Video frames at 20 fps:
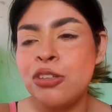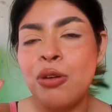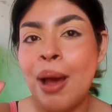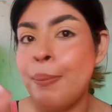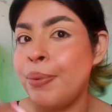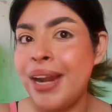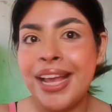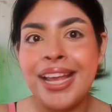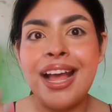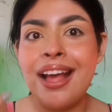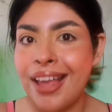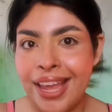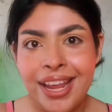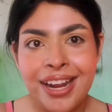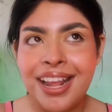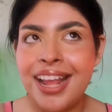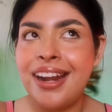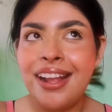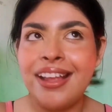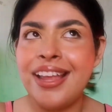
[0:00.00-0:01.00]
to apply
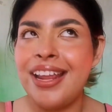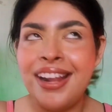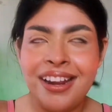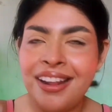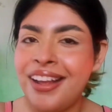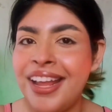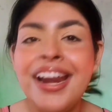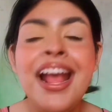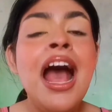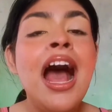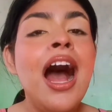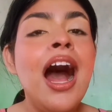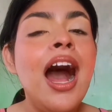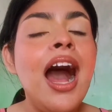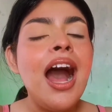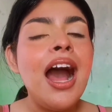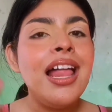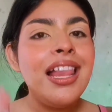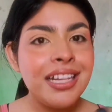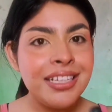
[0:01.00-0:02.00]
again and again.
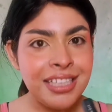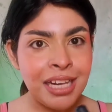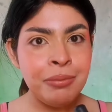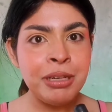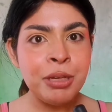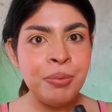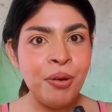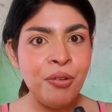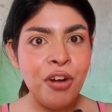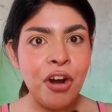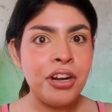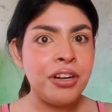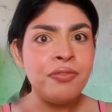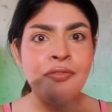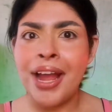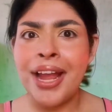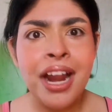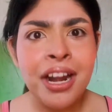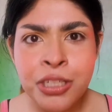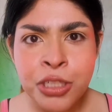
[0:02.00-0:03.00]
Tell me to move on.
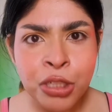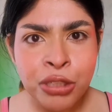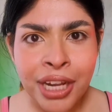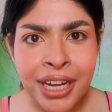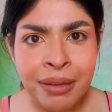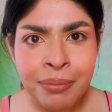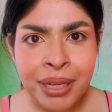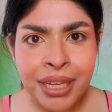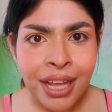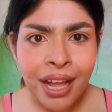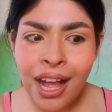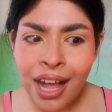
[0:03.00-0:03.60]
Why aren't you telling me?